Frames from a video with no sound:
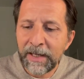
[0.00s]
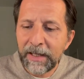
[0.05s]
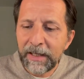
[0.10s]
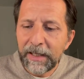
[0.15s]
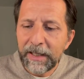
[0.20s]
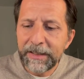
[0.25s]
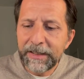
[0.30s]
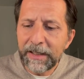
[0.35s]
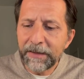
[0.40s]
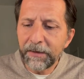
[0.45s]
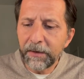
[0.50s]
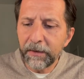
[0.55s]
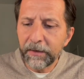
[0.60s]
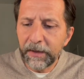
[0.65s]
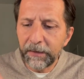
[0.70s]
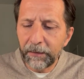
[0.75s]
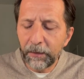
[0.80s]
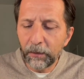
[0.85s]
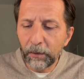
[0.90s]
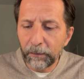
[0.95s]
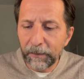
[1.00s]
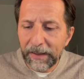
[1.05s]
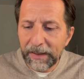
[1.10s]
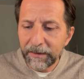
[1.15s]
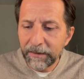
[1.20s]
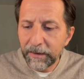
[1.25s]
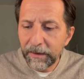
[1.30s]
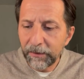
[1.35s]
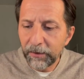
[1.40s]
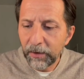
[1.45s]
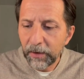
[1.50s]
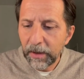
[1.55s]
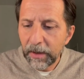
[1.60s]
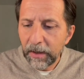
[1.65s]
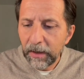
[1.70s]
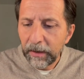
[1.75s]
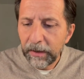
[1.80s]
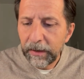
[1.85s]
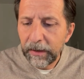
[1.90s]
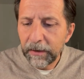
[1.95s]
Another difficult passage
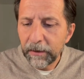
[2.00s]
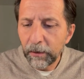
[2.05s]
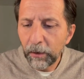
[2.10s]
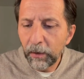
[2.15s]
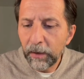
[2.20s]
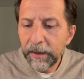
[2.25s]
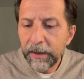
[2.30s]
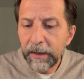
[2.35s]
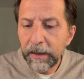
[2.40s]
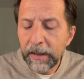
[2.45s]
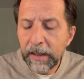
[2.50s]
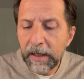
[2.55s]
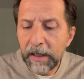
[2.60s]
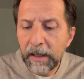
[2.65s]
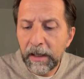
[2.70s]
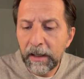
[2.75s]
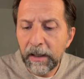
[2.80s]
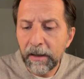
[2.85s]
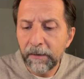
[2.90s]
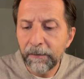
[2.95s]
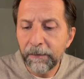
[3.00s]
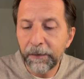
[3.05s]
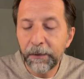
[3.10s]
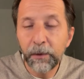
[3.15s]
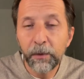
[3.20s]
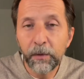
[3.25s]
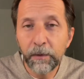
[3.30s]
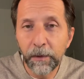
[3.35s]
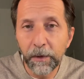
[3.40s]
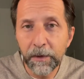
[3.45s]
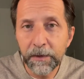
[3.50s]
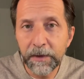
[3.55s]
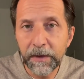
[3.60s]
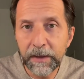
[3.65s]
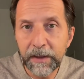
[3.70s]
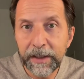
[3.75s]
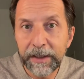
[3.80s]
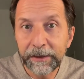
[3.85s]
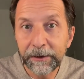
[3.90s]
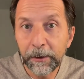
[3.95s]
is only a few verses
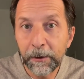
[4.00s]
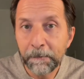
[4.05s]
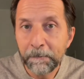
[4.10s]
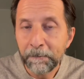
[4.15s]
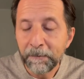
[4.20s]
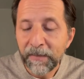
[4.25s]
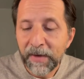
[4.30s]
later,